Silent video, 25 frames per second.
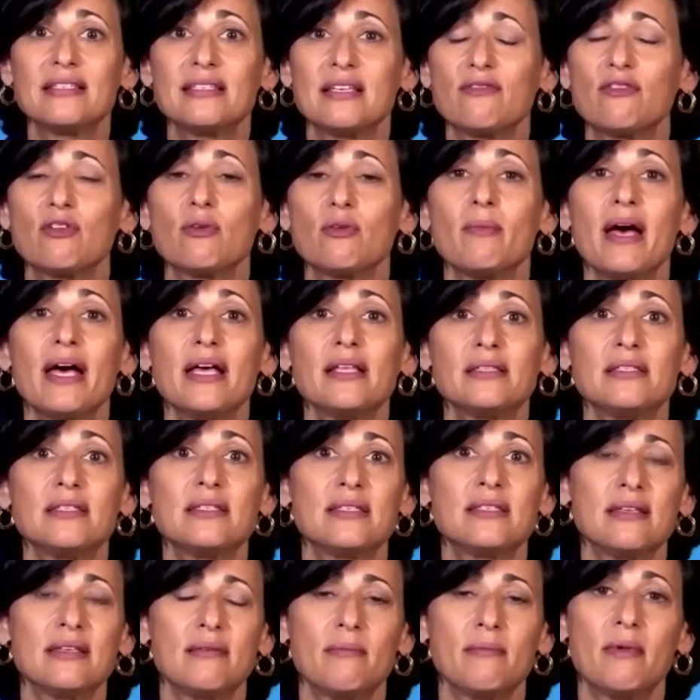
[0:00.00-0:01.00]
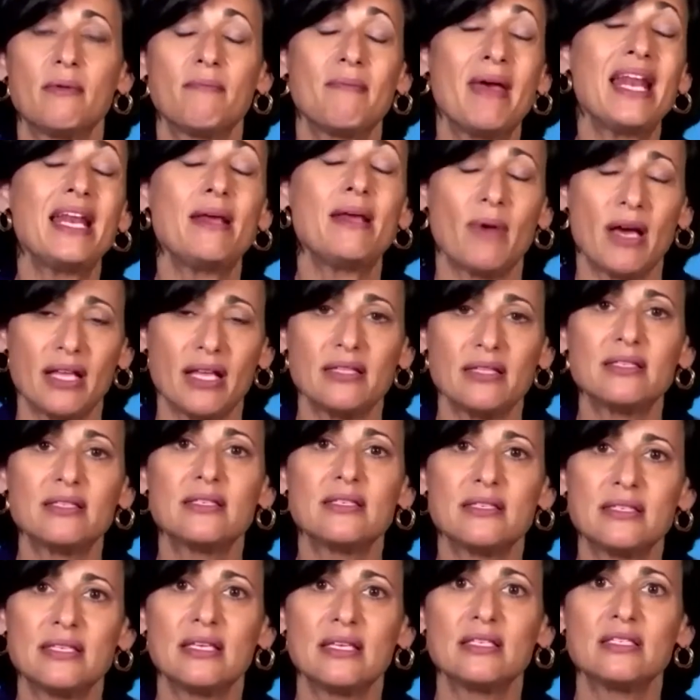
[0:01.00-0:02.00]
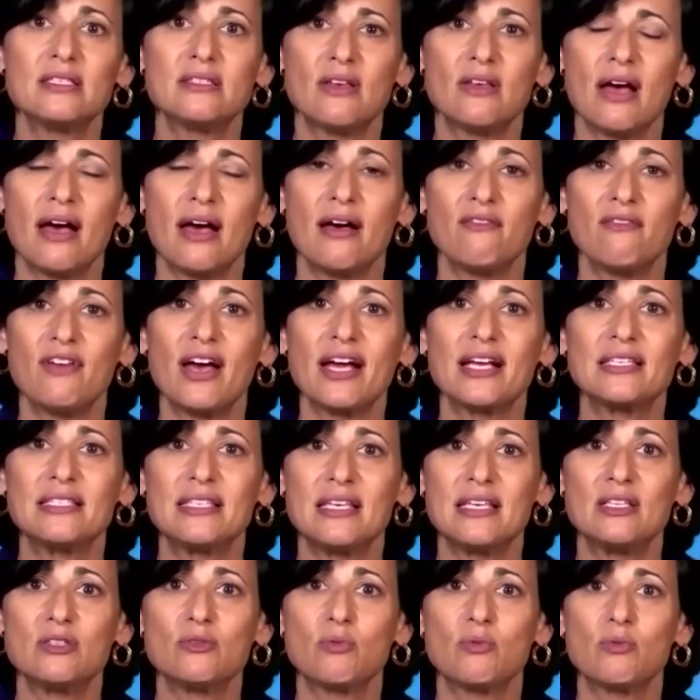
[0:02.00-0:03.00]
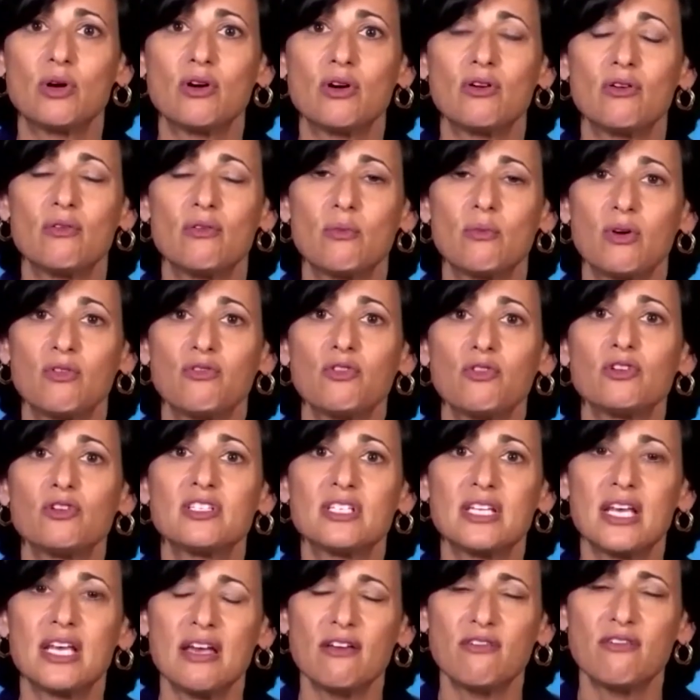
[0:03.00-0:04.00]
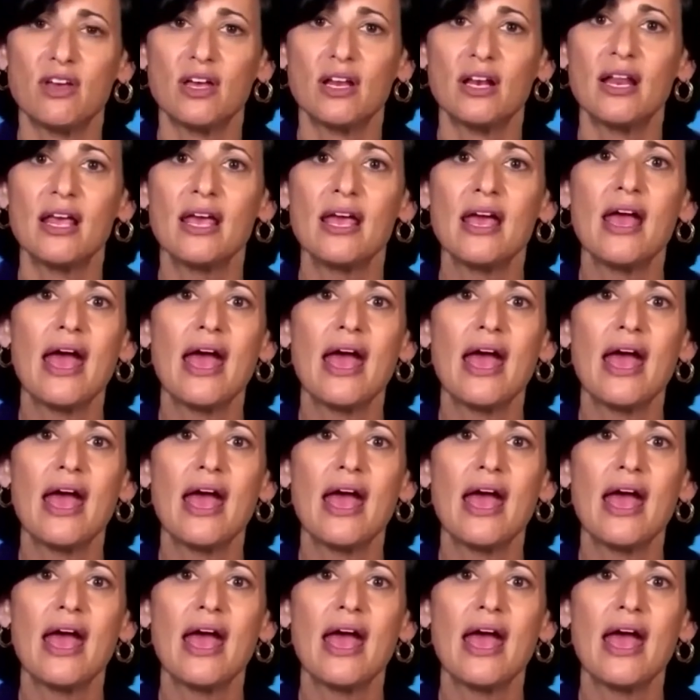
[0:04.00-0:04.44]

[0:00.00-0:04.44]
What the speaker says: several months, many months since vaccines were first given.